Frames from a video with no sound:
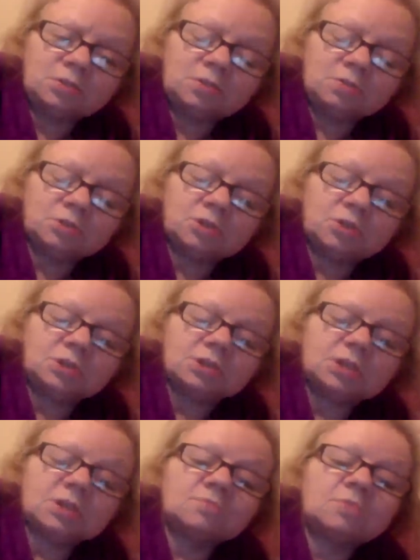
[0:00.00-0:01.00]
not doing
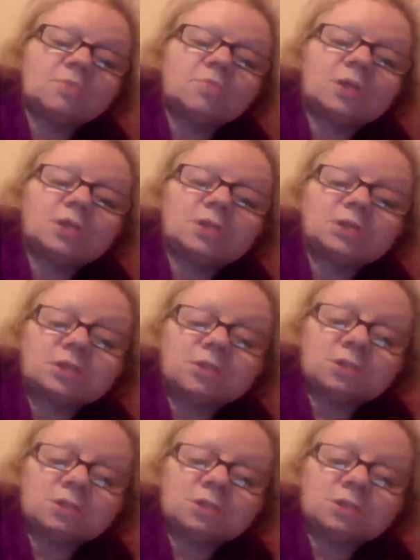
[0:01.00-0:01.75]
certain repairs